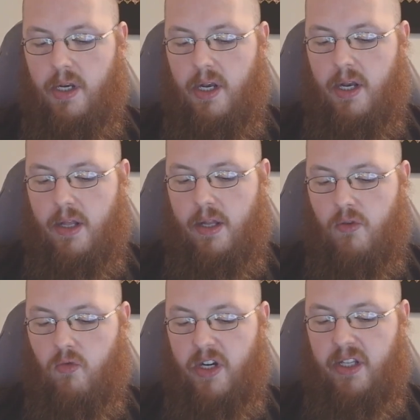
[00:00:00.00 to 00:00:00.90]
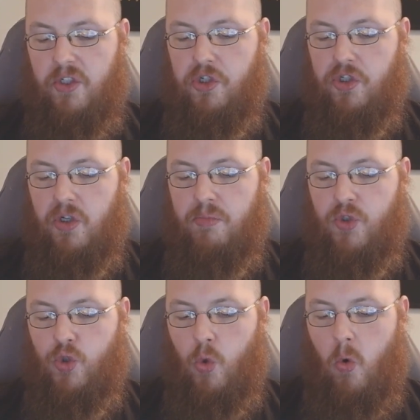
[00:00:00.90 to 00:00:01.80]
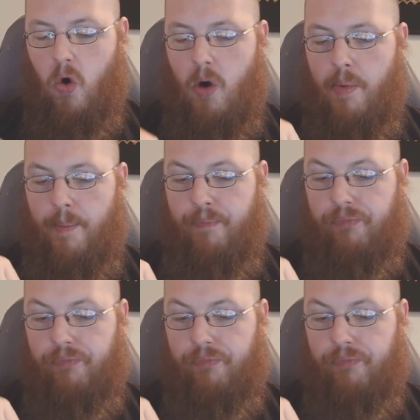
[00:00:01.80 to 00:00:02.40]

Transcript: Yeah, let it really just absorb